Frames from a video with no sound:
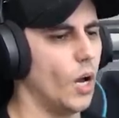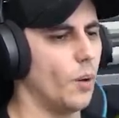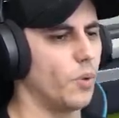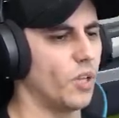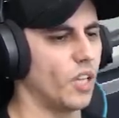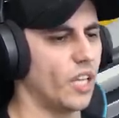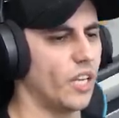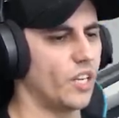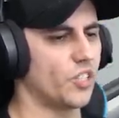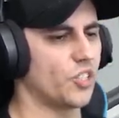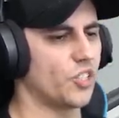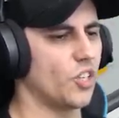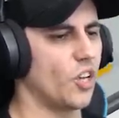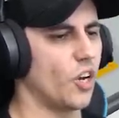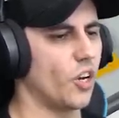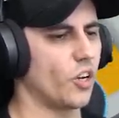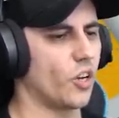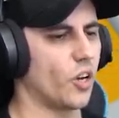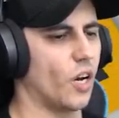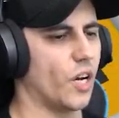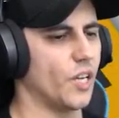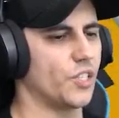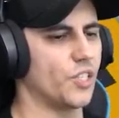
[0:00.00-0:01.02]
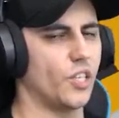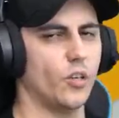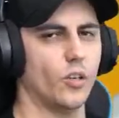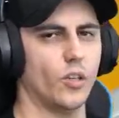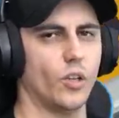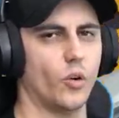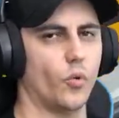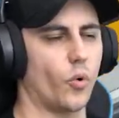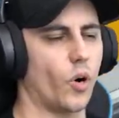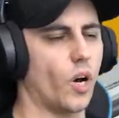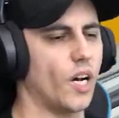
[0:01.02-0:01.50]
But let us know, guys, are you
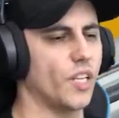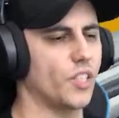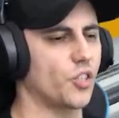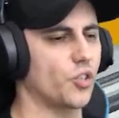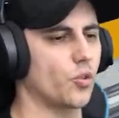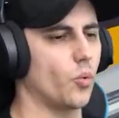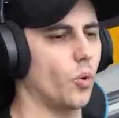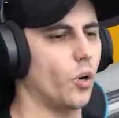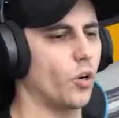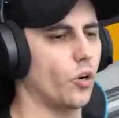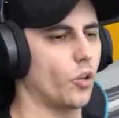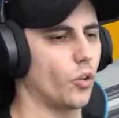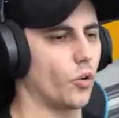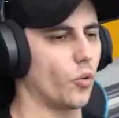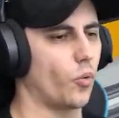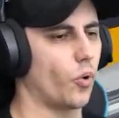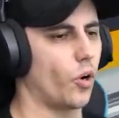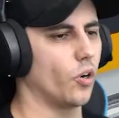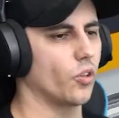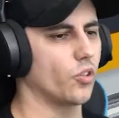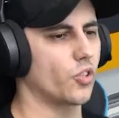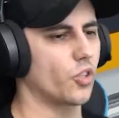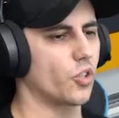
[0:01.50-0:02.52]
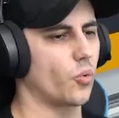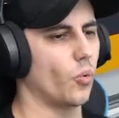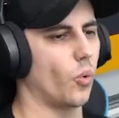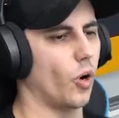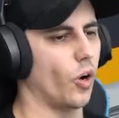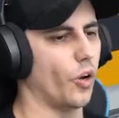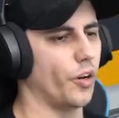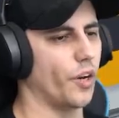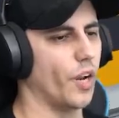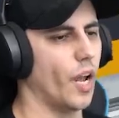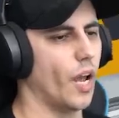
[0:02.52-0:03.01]
in the right squad or the wrong
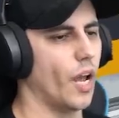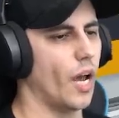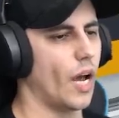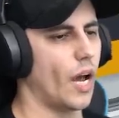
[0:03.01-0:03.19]
squad?